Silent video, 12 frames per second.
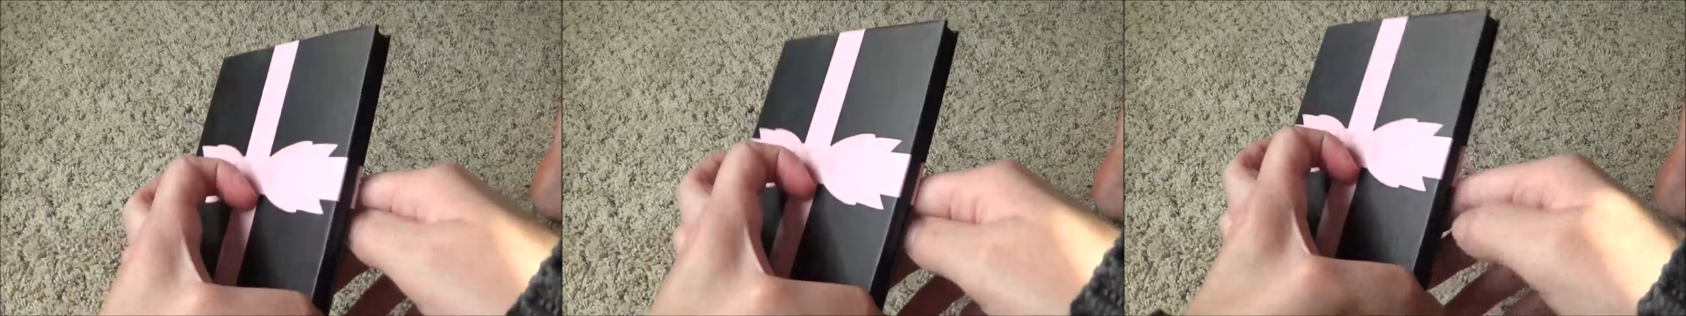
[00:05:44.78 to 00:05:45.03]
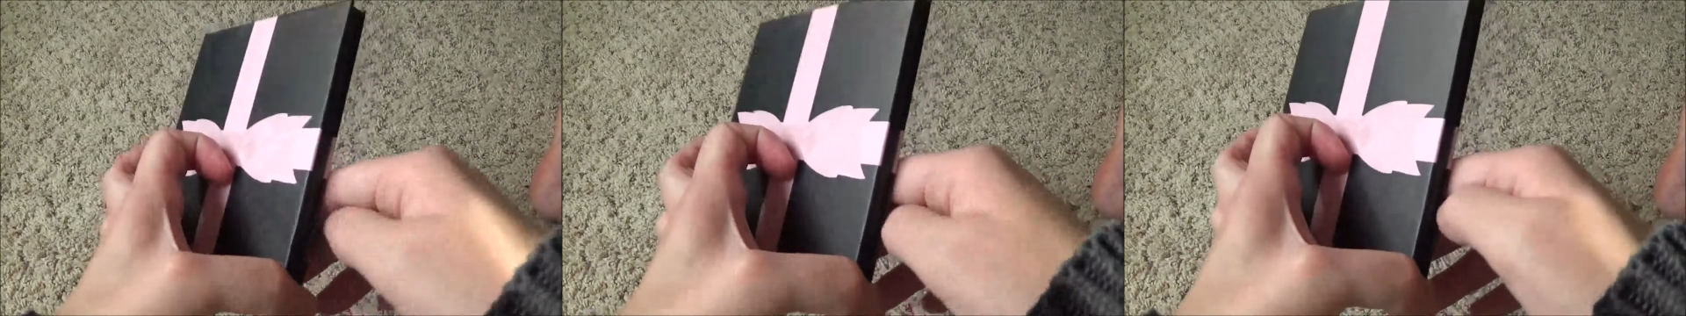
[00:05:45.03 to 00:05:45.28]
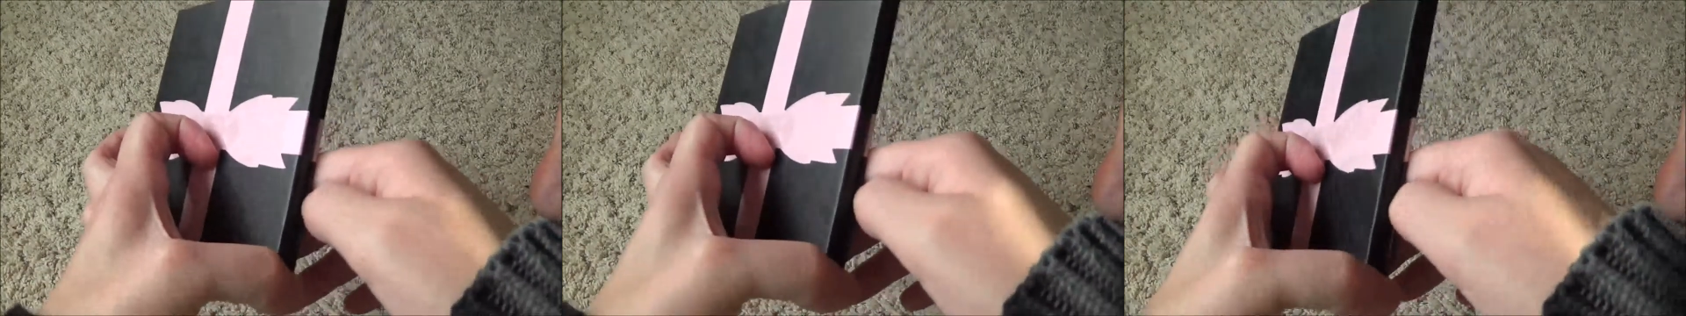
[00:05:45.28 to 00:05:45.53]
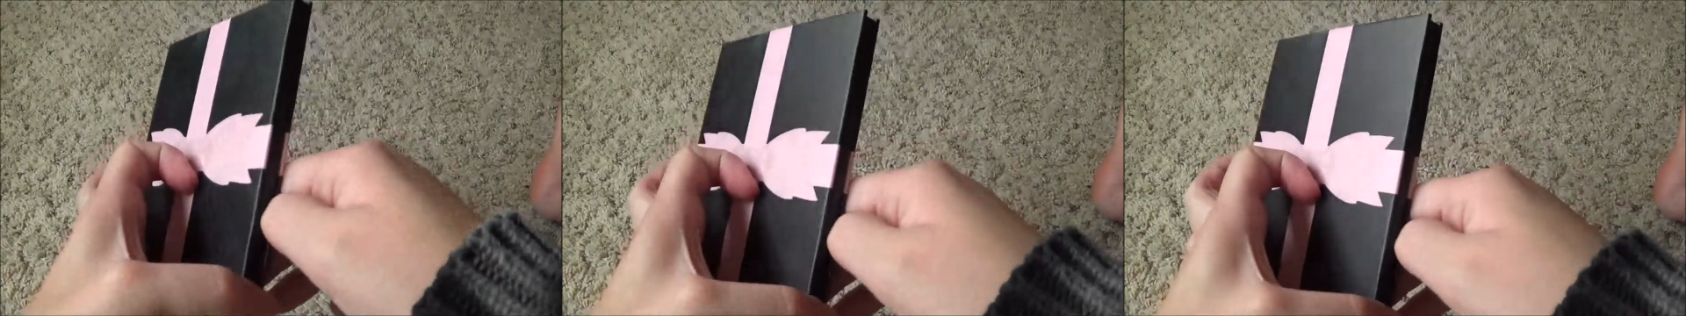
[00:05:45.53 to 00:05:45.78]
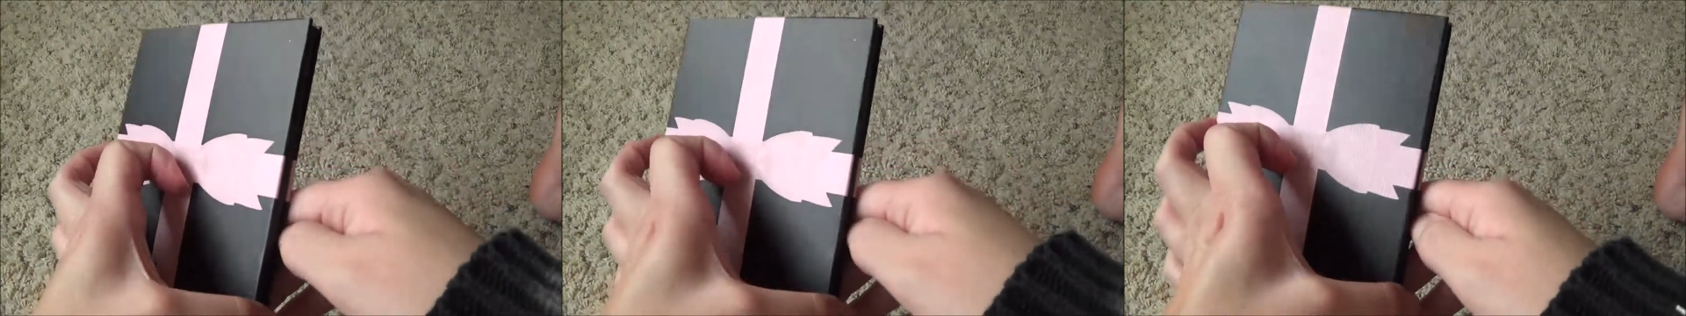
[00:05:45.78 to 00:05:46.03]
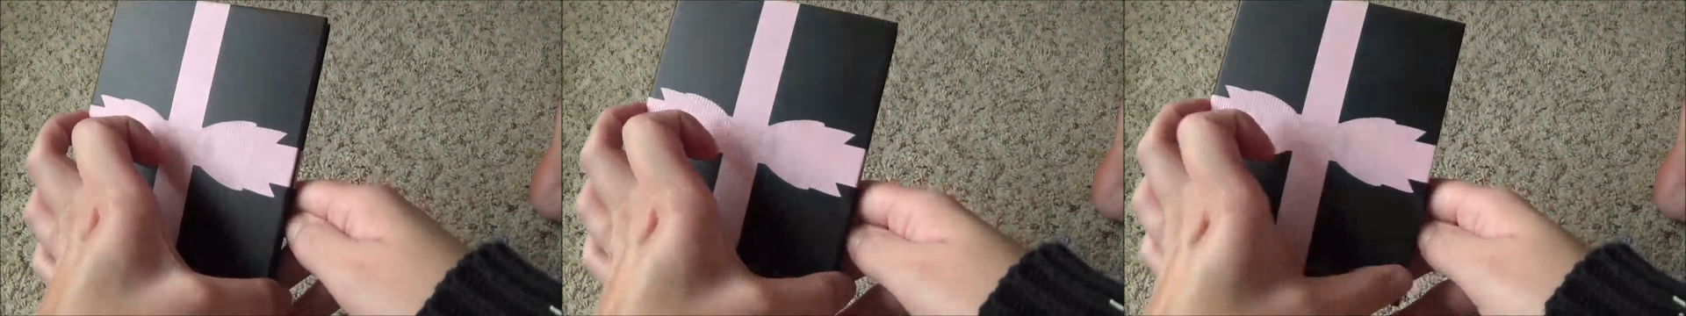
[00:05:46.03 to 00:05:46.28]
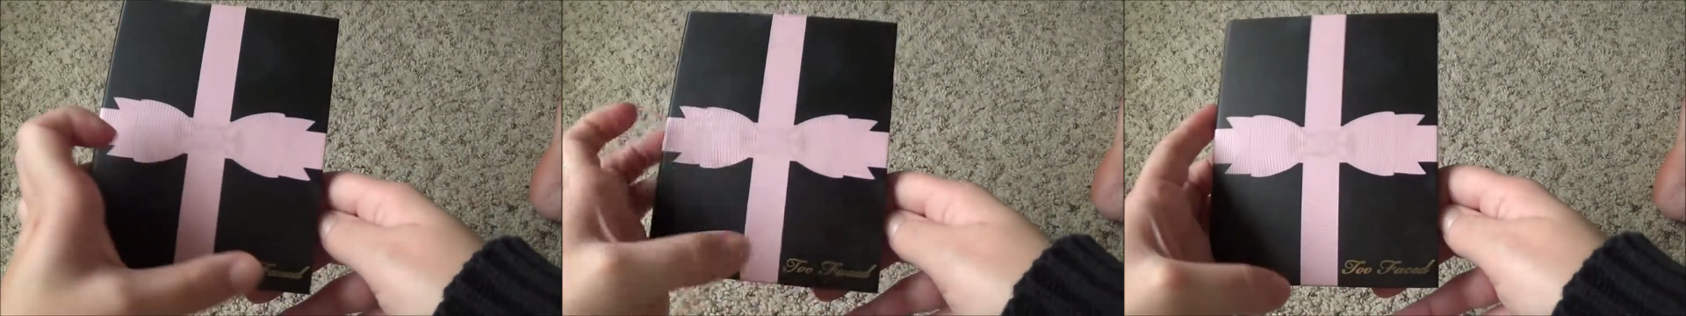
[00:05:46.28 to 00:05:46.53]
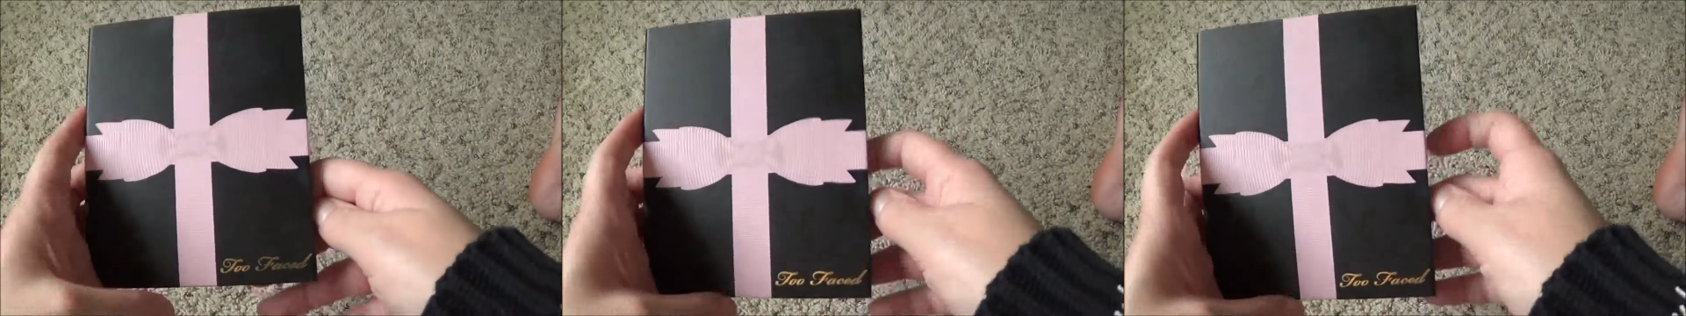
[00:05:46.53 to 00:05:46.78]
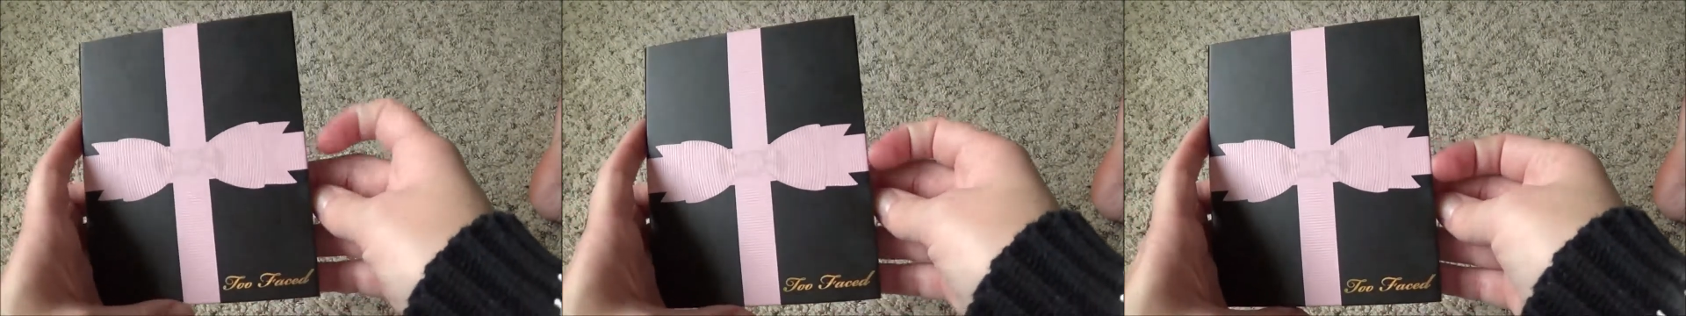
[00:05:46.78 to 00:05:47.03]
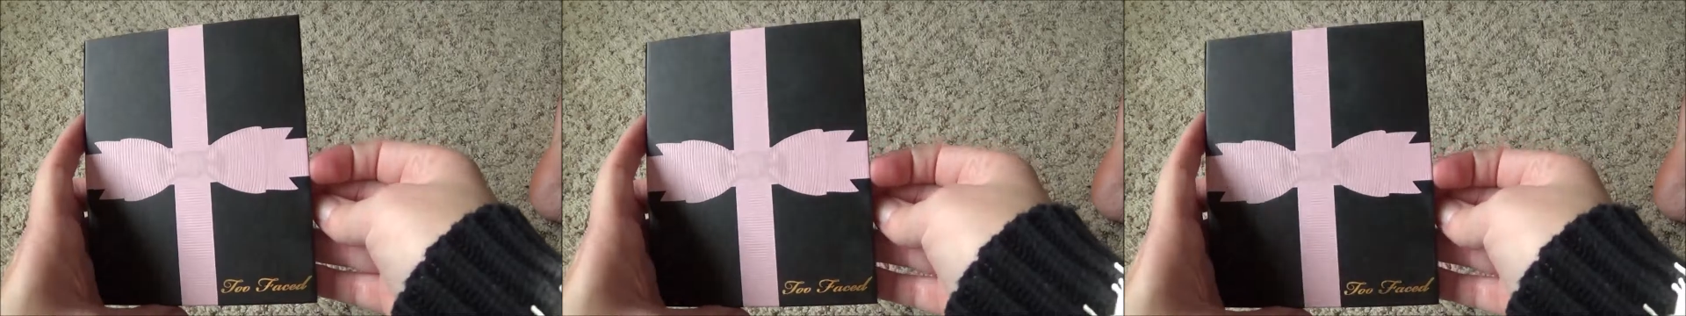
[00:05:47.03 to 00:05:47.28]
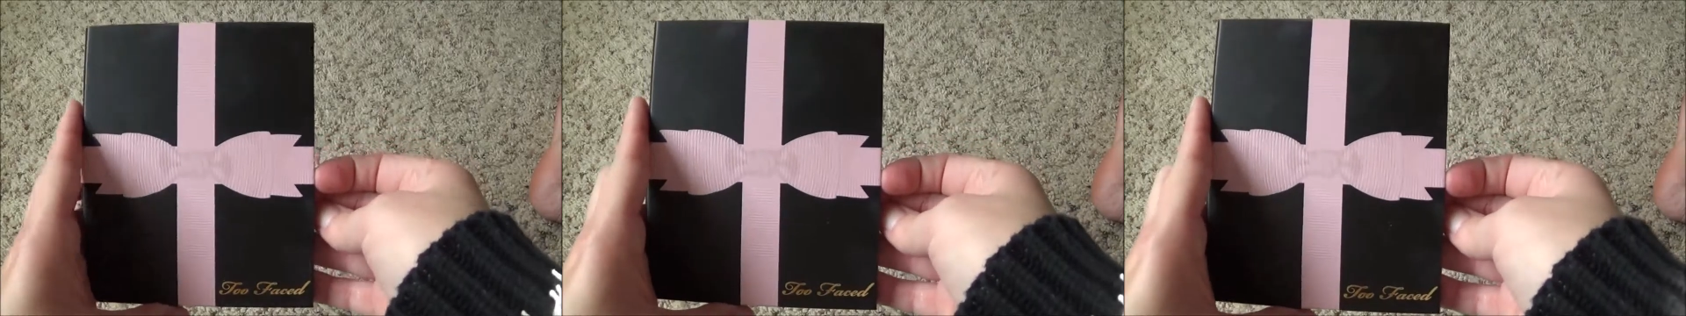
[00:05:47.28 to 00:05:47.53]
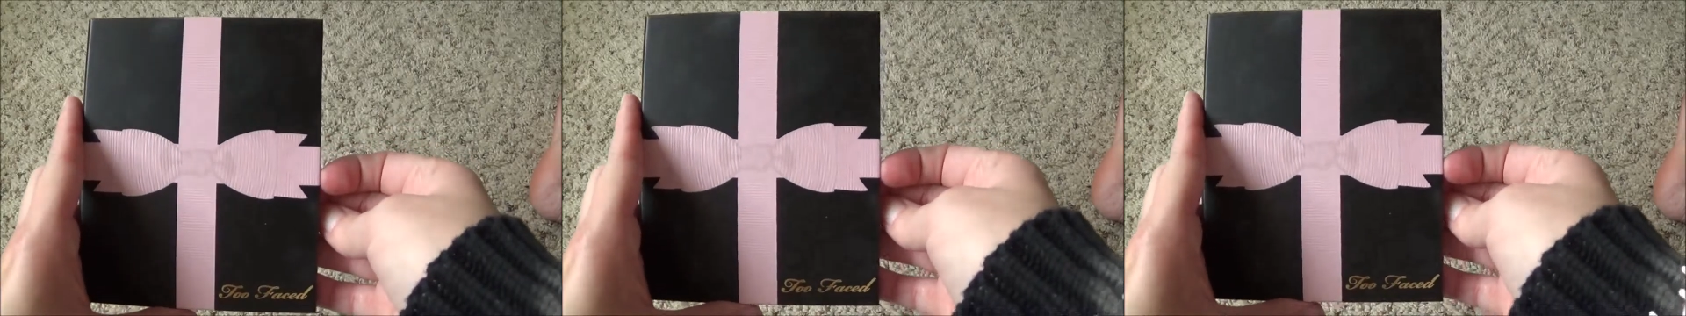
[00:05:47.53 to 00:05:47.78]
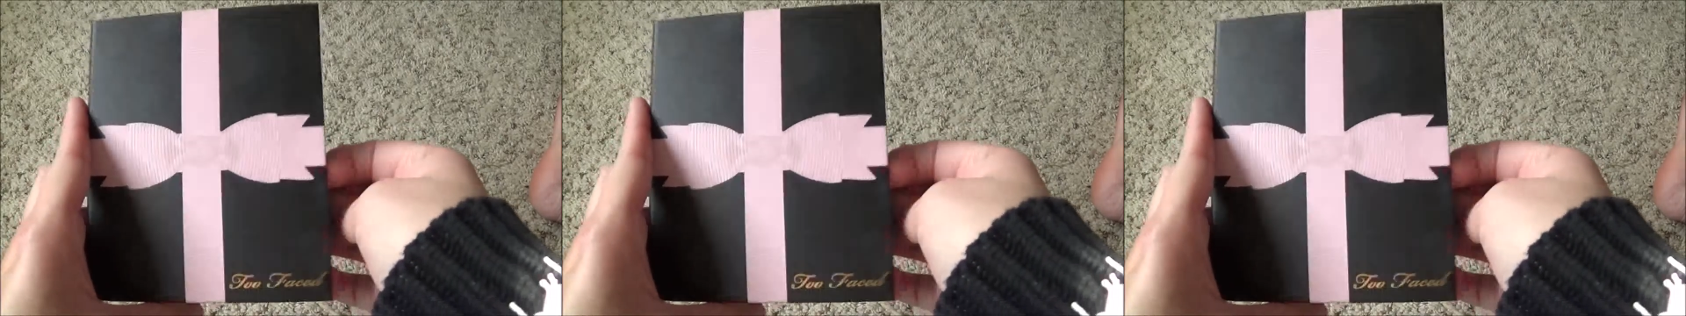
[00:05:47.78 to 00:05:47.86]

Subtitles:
(no speaker visible)